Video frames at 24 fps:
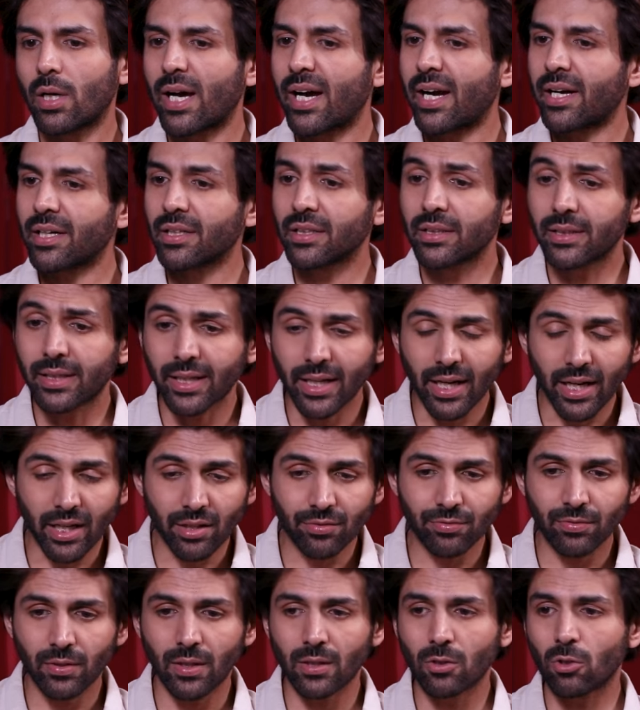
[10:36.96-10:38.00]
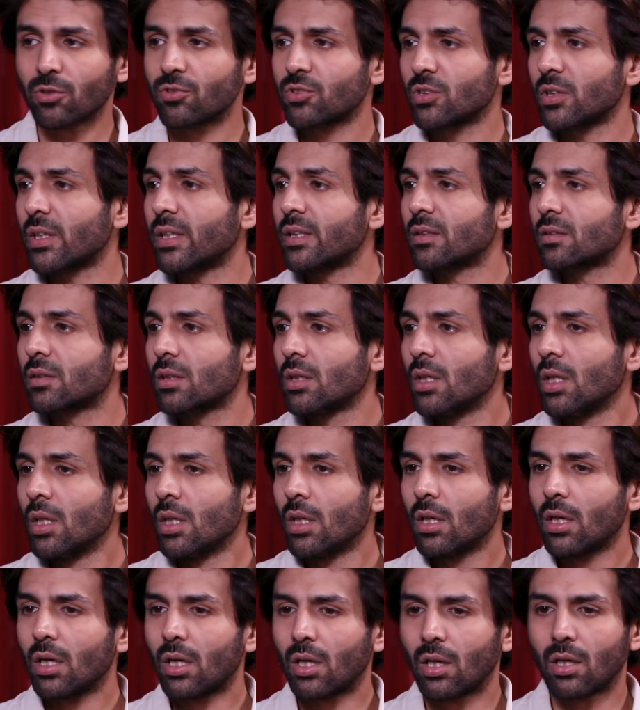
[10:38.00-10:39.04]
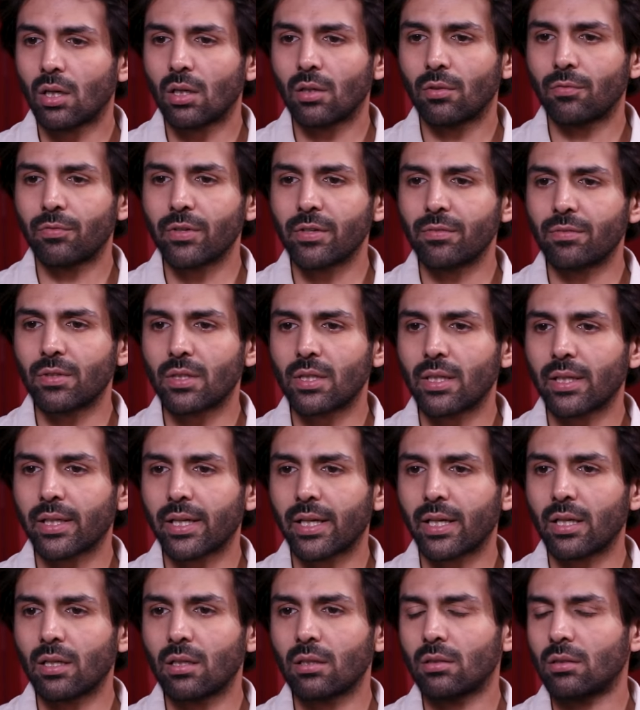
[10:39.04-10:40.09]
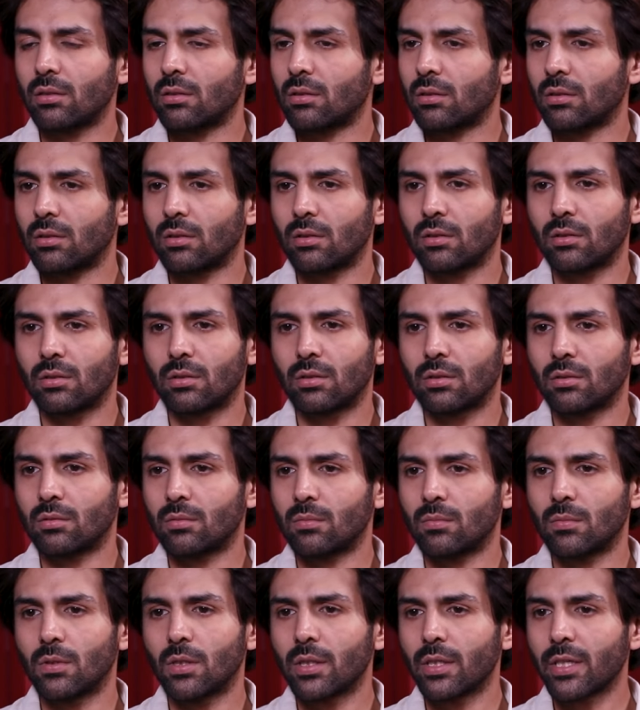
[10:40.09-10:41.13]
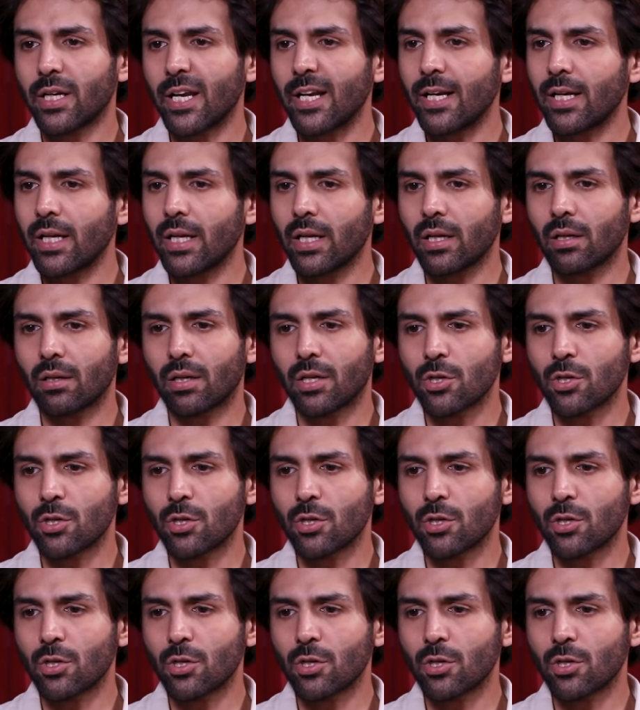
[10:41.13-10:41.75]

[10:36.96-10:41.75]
I had great fun on sets. We were again really